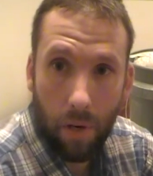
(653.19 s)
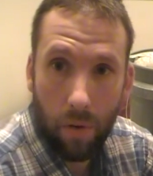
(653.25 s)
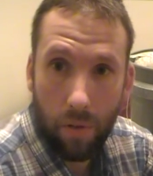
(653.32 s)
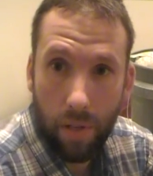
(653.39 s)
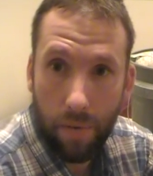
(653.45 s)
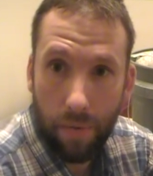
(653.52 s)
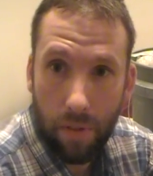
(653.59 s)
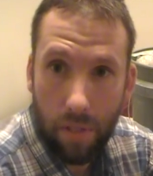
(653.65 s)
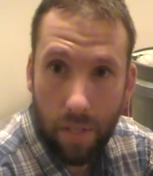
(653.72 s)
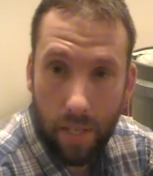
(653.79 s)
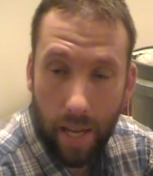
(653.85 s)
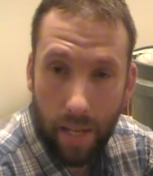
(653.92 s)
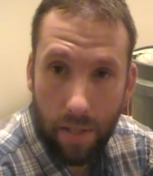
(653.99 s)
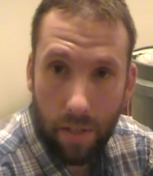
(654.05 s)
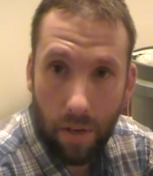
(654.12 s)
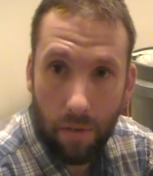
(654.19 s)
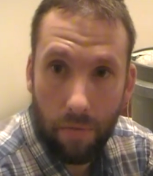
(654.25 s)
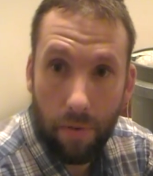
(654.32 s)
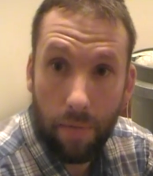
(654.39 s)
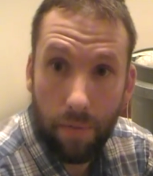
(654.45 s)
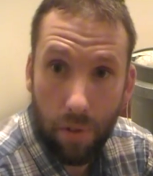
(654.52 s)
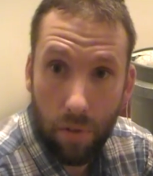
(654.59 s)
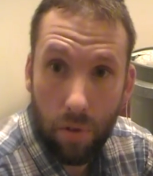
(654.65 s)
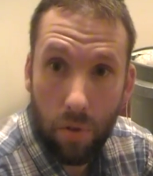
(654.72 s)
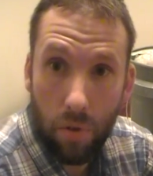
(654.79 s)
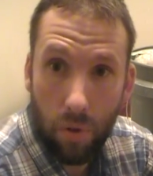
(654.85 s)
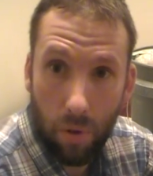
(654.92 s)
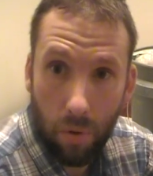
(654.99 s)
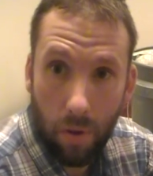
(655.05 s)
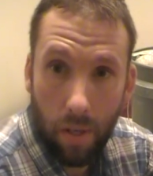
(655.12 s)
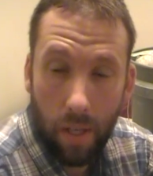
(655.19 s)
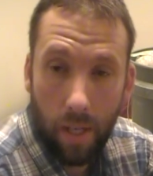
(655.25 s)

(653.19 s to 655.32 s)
Different sets of 52,